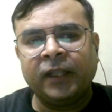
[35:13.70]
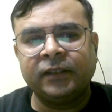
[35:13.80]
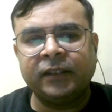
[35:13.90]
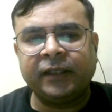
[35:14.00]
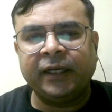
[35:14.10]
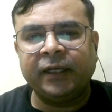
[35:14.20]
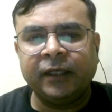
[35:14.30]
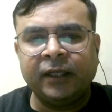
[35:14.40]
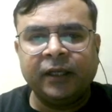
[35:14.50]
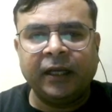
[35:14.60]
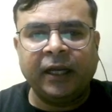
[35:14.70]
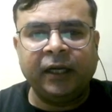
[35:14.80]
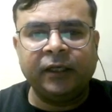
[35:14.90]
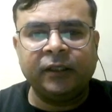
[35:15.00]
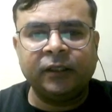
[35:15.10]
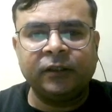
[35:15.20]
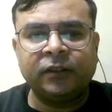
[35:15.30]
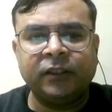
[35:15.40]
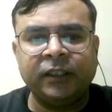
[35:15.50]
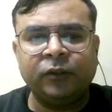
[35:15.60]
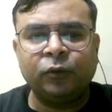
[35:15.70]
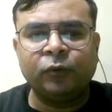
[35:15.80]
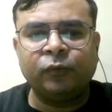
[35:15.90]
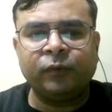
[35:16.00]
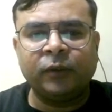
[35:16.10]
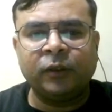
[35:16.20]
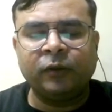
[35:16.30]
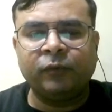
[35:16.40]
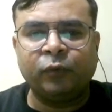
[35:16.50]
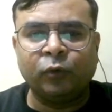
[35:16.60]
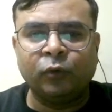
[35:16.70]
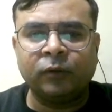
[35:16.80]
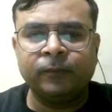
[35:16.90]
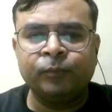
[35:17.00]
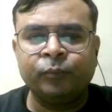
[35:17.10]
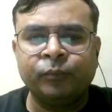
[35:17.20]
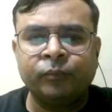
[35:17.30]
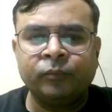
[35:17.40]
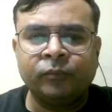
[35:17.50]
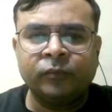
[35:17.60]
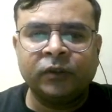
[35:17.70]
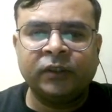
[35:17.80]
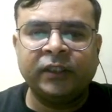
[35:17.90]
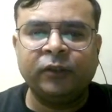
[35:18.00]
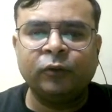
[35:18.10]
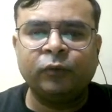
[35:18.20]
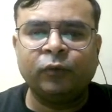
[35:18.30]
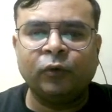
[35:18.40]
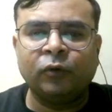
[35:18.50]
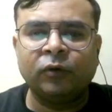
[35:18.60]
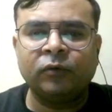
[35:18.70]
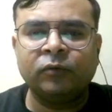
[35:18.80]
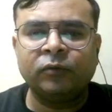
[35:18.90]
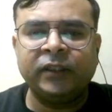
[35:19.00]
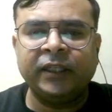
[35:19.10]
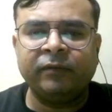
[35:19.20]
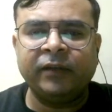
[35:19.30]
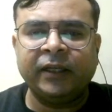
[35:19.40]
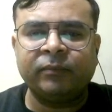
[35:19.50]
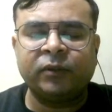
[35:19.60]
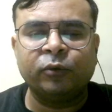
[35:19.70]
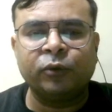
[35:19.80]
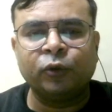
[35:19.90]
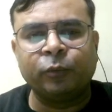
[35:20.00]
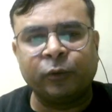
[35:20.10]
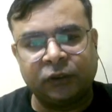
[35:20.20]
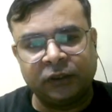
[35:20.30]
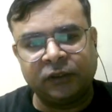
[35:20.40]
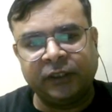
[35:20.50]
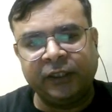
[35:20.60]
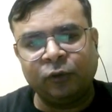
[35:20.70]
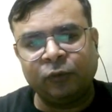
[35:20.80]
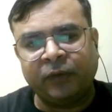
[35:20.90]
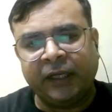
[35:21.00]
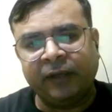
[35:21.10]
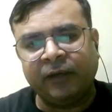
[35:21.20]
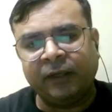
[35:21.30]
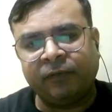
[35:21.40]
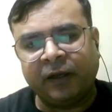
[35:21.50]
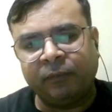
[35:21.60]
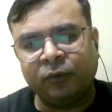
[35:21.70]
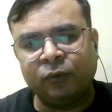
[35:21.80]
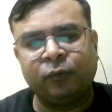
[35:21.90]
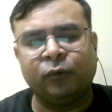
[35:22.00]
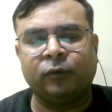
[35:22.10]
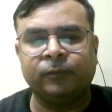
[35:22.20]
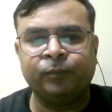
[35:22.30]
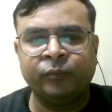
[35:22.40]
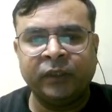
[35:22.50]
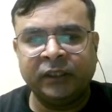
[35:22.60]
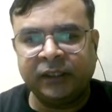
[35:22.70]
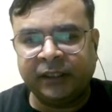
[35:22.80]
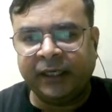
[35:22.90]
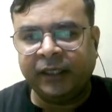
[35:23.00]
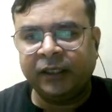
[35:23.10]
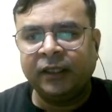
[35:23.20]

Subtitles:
Is it right? And 3 to 4, 3 to 4, here we have two process, 3 to 5 and 5 to 4. Is it right?